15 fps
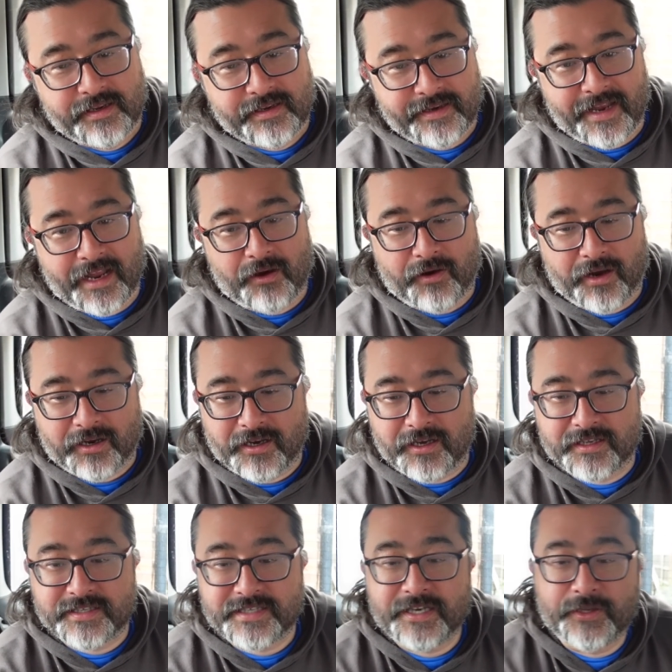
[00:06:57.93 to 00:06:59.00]
Now, I
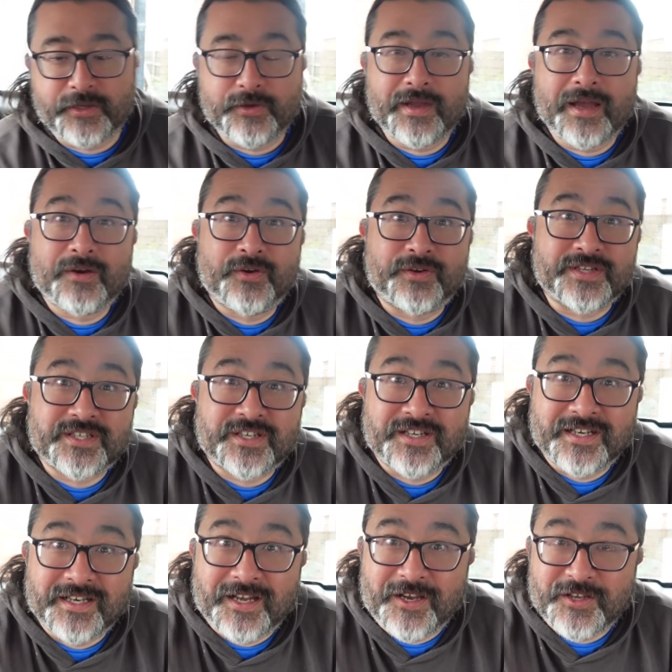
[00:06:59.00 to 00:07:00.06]
can't tell you how long it's going
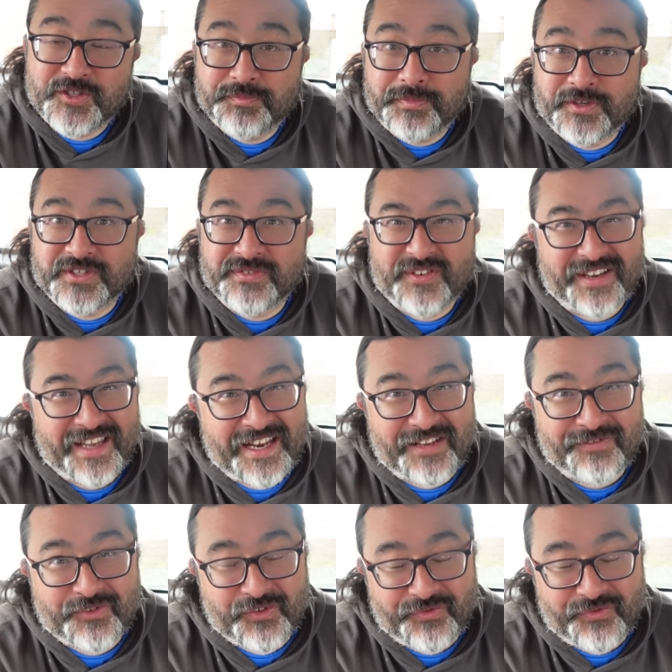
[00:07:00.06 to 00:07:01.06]
to last because I've only had it for a